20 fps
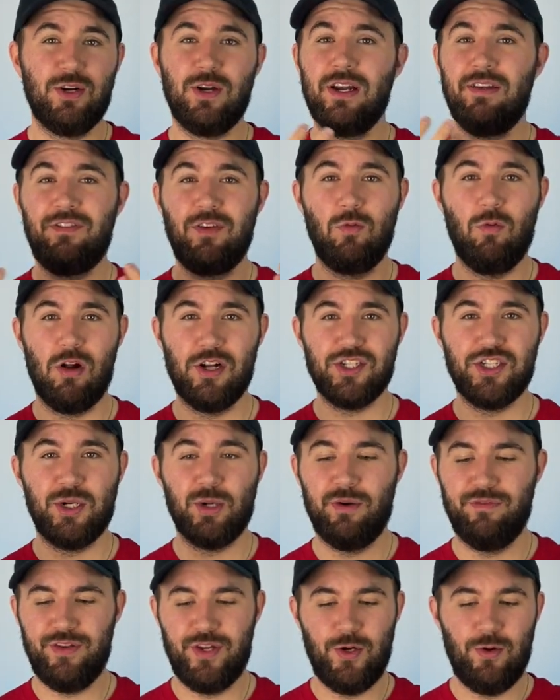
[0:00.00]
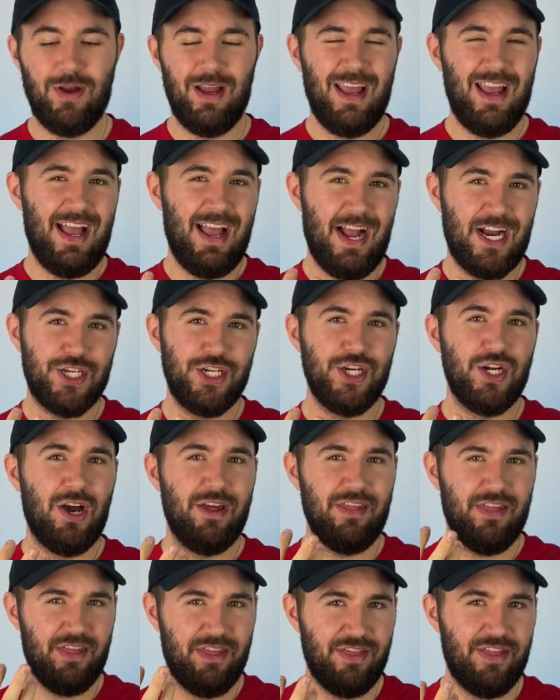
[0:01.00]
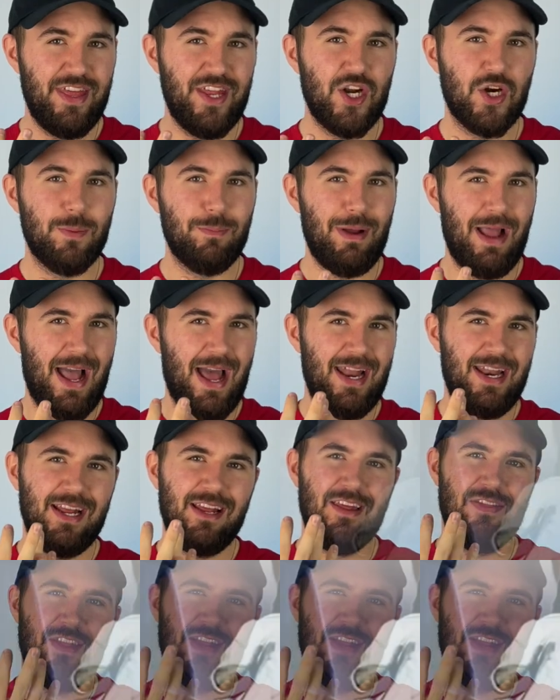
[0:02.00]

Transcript: if you watched the review, actually got thinner padding.